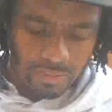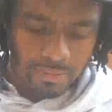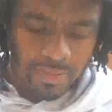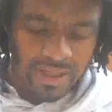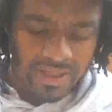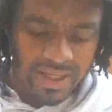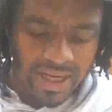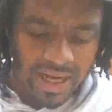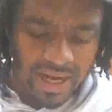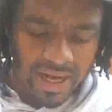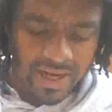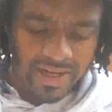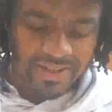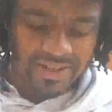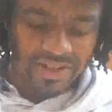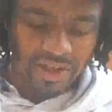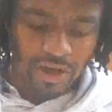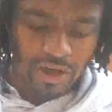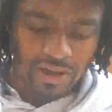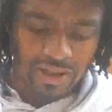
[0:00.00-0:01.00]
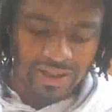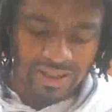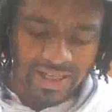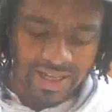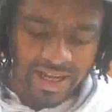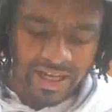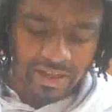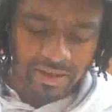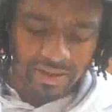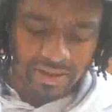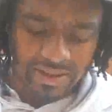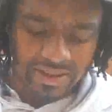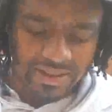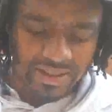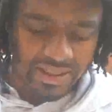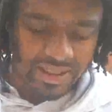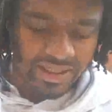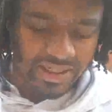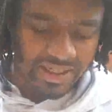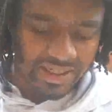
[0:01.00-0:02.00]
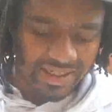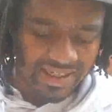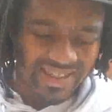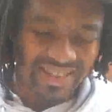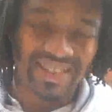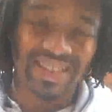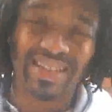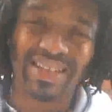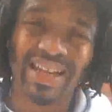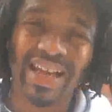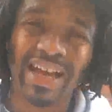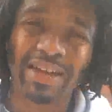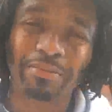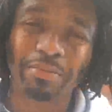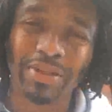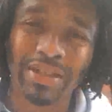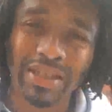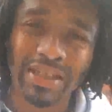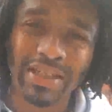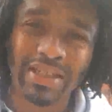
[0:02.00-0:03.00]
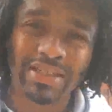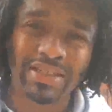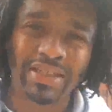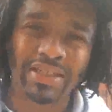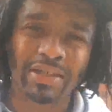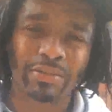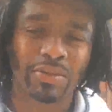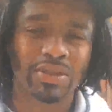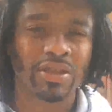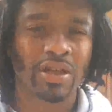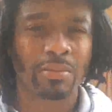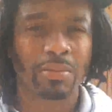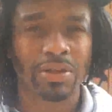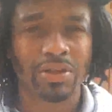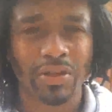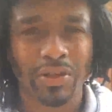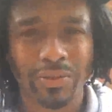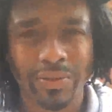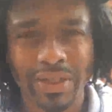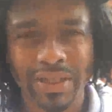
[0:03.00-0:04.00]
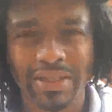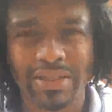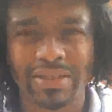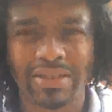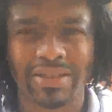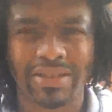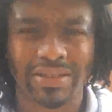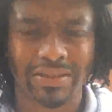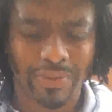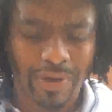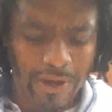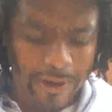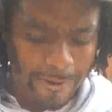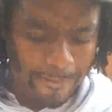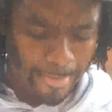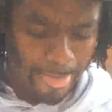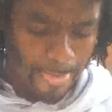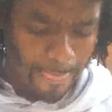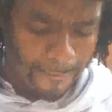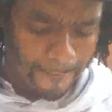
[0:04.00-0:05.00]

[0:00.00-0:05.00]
Madai saw the land of the sea, and it did not please him. We're talking about the Greeks, right?